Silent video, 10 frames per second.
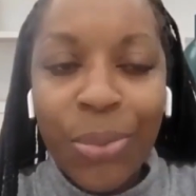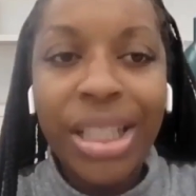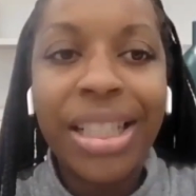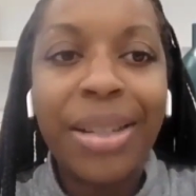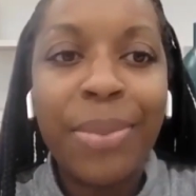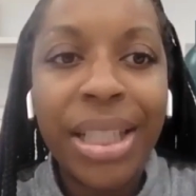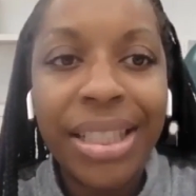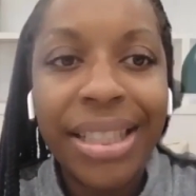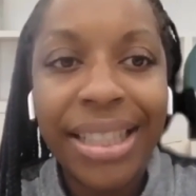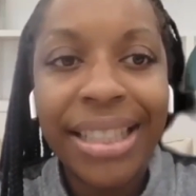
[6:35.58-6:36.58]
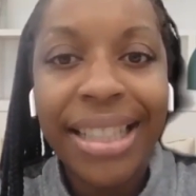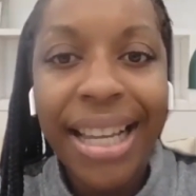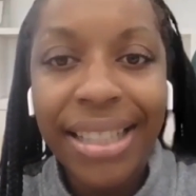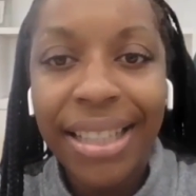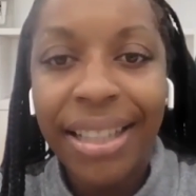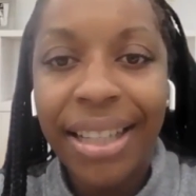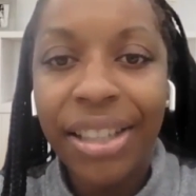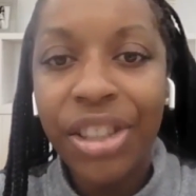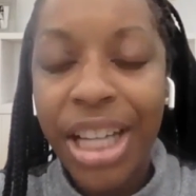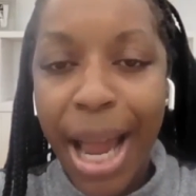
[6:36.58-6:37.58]
Wishing much success in the
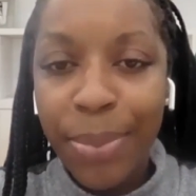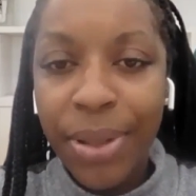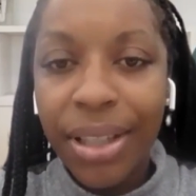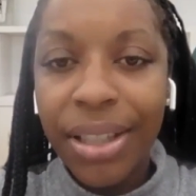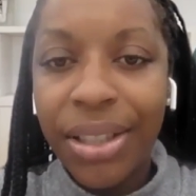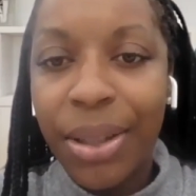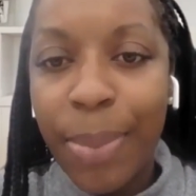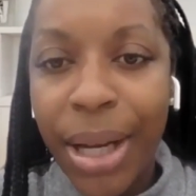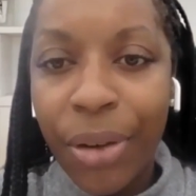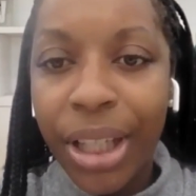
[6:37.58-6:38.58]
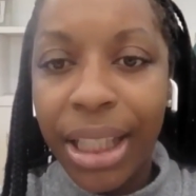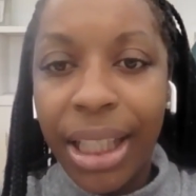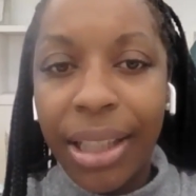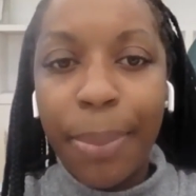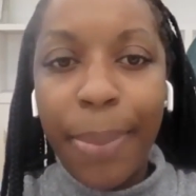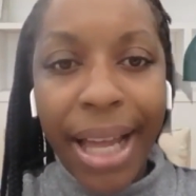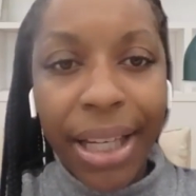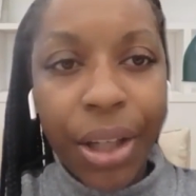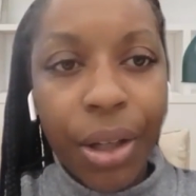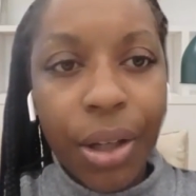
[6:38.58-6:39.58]
next chapter to Minority Leader
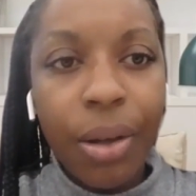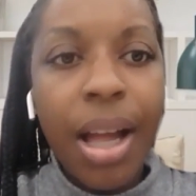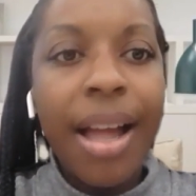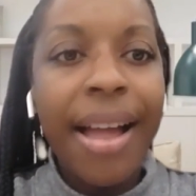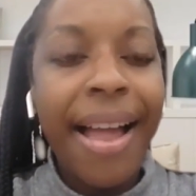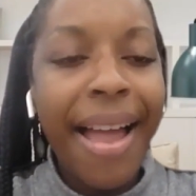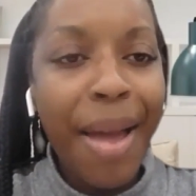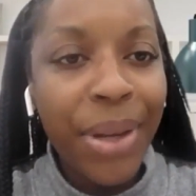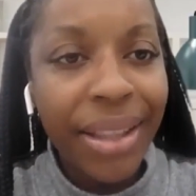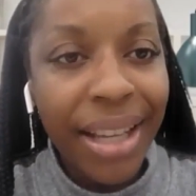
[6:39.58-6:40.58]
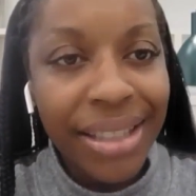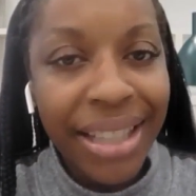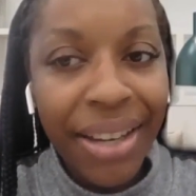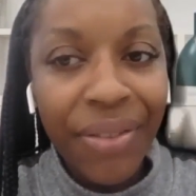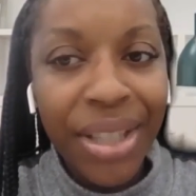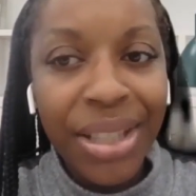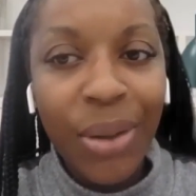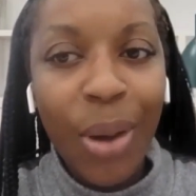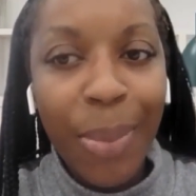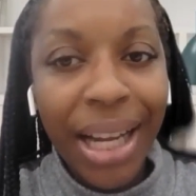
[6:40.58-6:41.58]
Matteo. Happy Thanksgiving
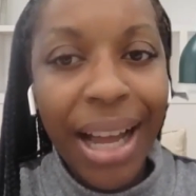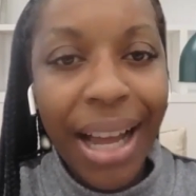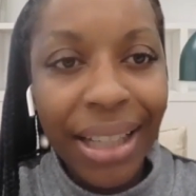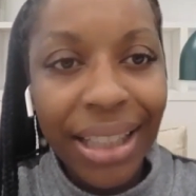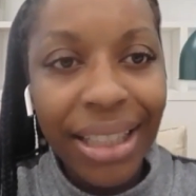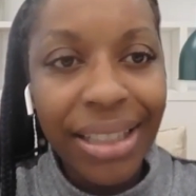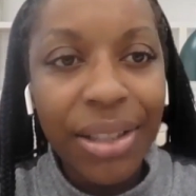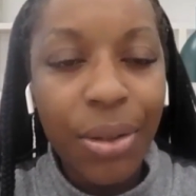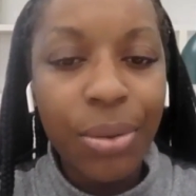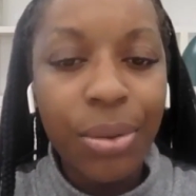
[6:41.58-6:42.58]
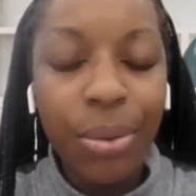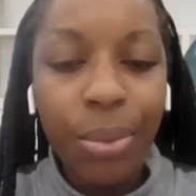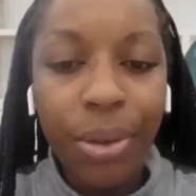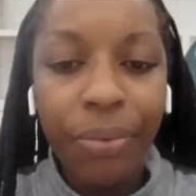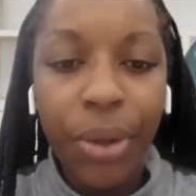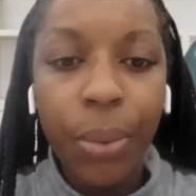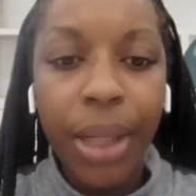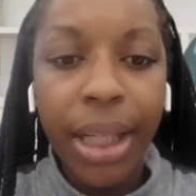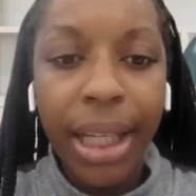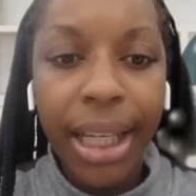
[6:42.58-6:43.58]
to all my colleagues and those who are
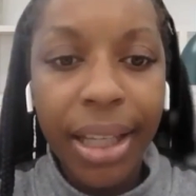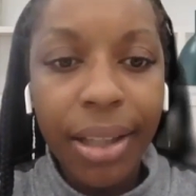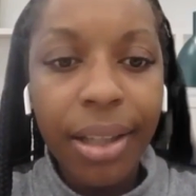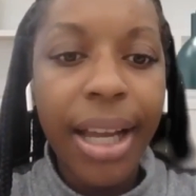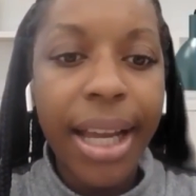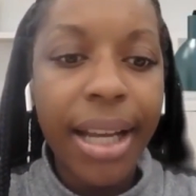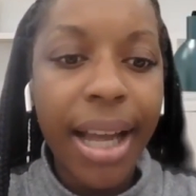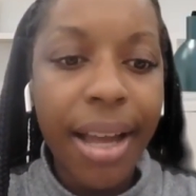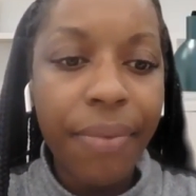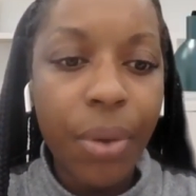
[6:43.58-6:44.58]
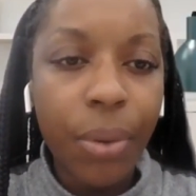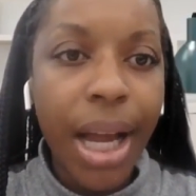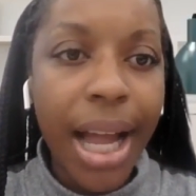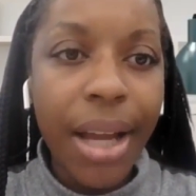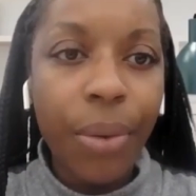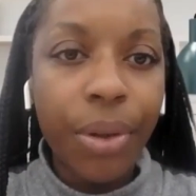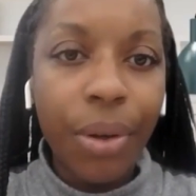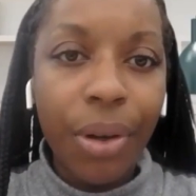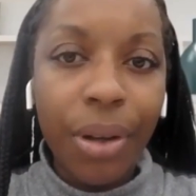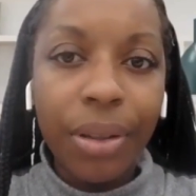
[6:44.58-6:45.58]
viewing in. And I vote aye on
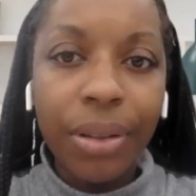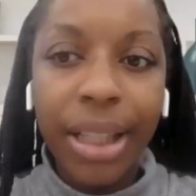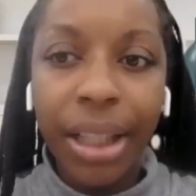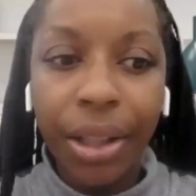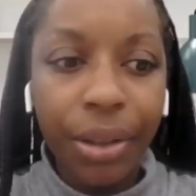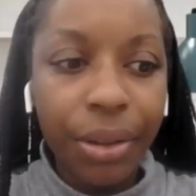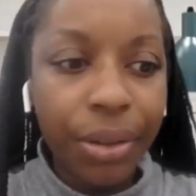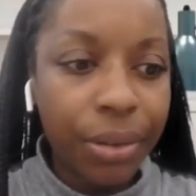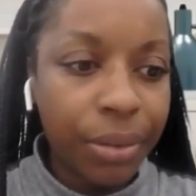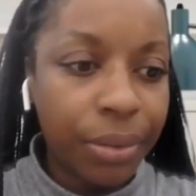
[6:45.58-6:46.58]
all. Thank you.